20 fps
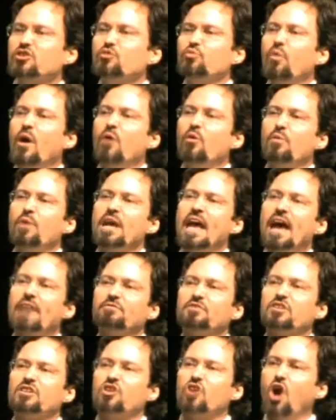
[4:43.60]
is what we
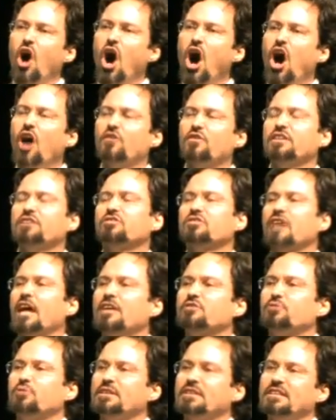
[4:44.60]
have to call this
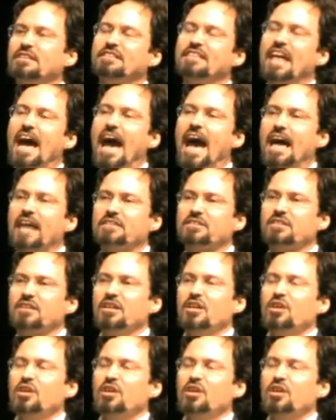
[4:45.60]
country to task.